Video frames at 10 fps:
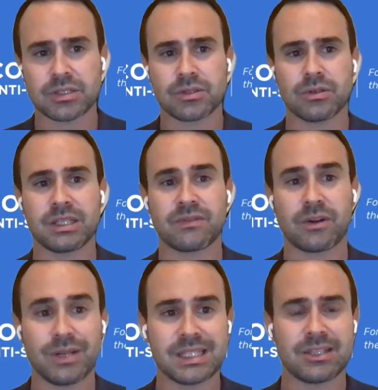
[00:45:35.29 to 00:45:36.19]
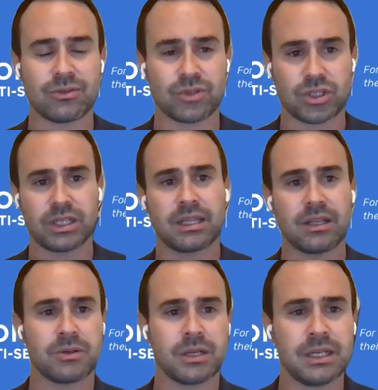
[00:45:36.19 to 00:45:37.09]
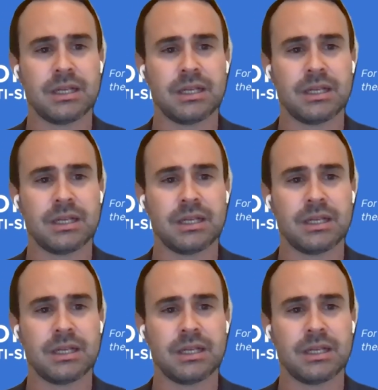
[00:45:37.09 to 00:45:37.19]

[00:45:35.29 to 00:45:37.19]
So it's very easy to shut it down.